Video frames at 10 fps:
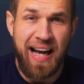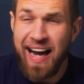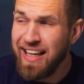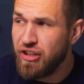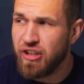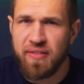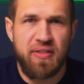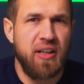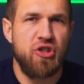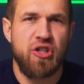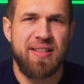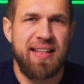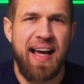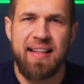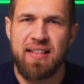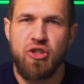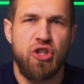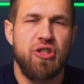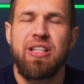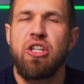I could have done just that and
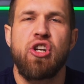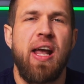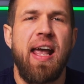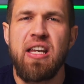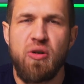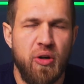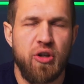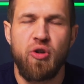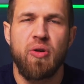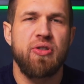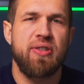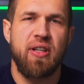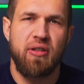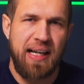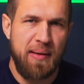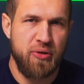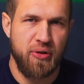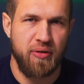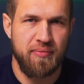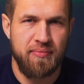just teach anyone who wants to sell on
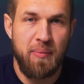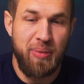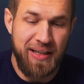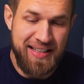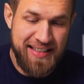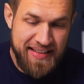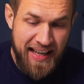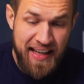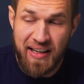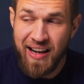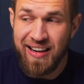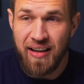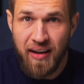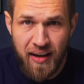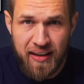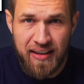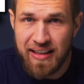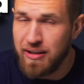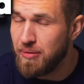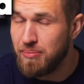Amazon. But instead,
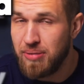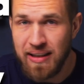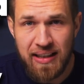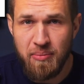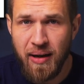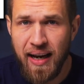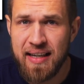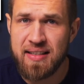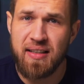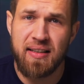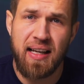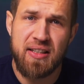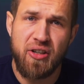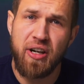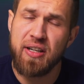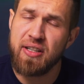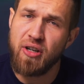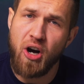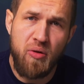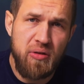luckily, completely by accident, I
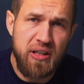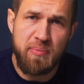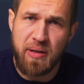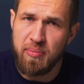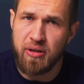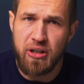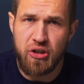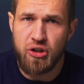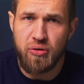targeted only the people in the